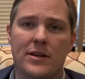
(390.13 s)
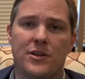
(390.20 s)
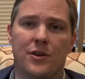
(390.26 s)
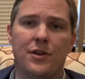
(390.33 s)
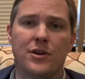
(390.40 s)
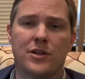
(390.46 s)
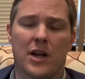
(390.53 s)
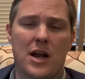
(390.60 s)
So
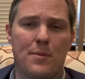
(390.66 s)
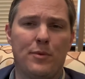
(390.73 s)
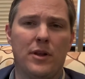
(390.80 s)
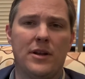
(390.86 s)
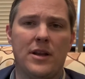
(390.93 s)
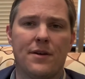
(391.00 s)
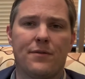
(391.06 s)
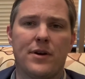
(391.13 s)
there's a couple
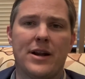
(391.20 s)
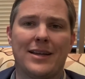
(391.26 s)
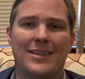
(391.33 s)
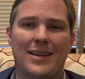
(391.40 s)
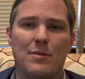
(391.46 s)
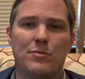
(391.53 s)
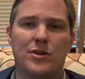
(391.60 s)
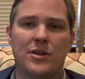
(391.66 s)
of different
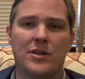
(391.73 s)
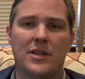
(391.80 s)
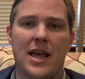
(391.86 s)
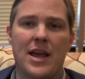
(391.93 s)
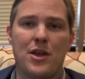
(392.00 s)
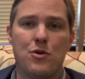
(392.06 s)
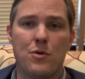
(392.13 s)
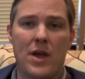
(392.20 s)
exemptions
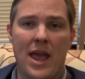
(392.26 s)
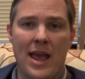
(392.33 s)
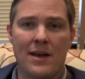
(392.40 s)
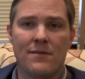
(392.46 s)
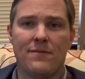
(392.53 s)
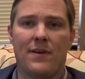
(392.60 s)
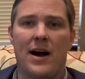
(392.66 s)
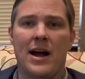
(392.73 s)
that you
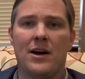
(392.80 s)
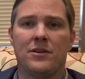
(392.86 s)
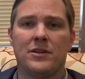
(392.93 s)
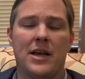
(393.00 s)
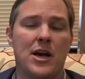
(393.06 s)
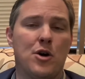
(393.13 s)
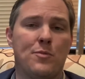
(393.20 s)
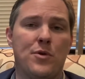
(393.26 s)
can file
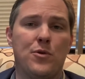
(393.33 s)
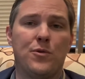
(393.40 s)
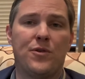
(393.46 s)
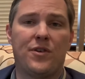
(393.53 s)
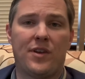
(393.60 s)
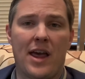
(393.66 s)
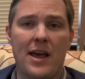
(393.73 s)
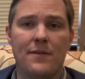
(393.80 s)
to help you
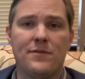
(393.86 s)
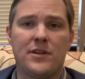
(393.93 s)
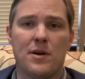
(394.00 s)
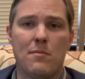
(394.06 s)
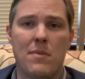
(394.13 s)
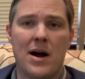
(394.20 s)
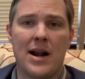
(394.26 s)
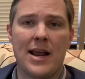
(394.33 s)
save
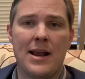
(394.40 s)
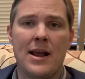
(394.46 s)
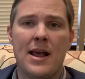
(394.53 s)
some money,